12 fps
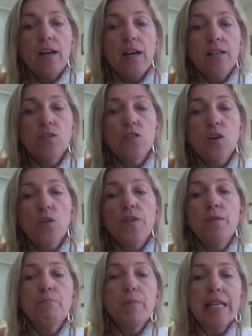So
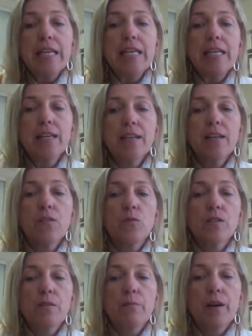the median
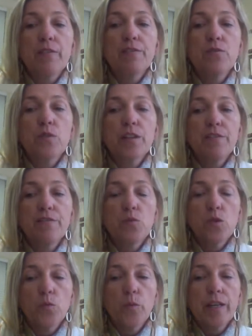was about
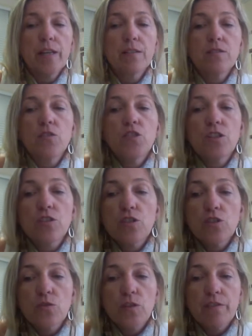44 weeks, so just
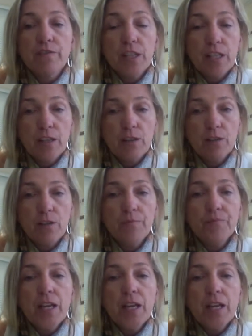short of a year.